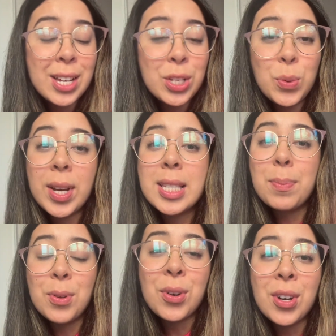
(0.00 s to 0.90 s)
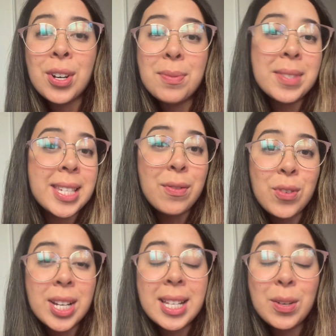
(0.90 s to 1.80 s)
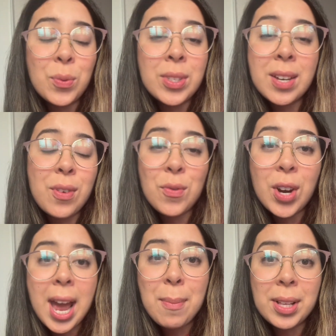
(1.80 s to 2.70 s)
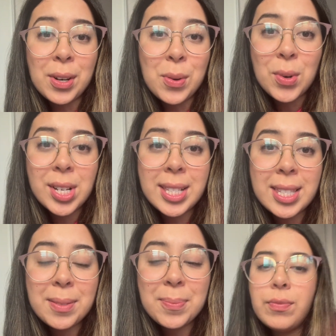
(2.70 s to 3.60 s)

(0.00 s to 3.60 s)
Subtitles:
to explore different vocabulary words.